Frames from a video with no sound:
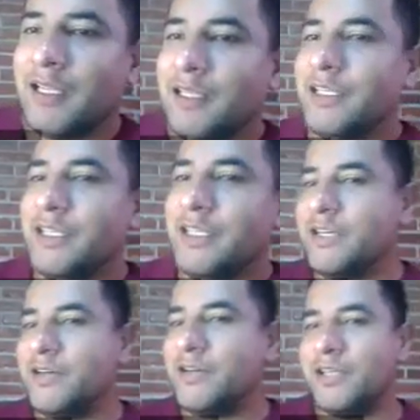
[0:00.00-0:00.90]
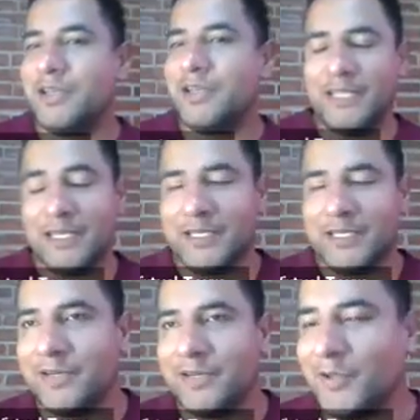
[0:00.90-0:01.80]
The
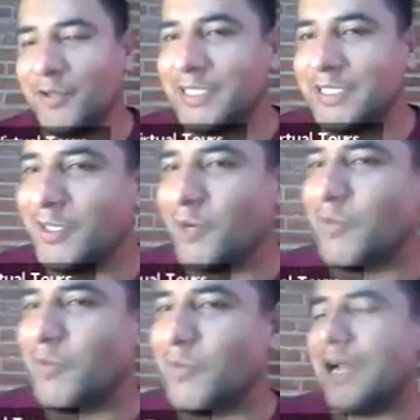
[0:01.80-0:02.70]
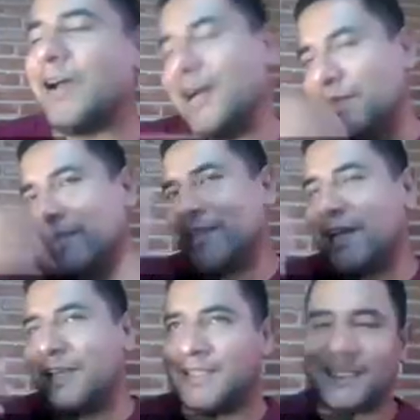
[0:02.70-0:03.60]
number, I mean, yeah,
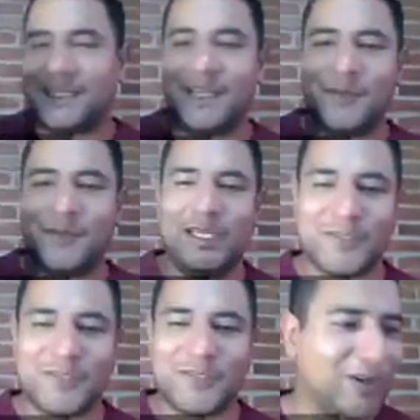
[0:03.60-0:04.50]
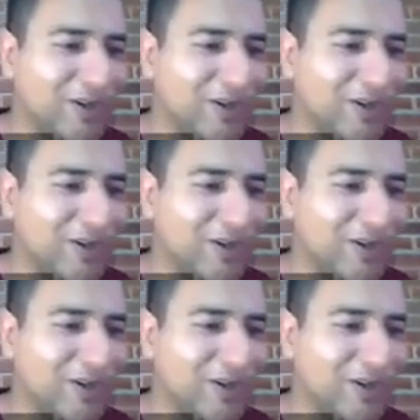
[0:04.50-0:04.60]
this can be also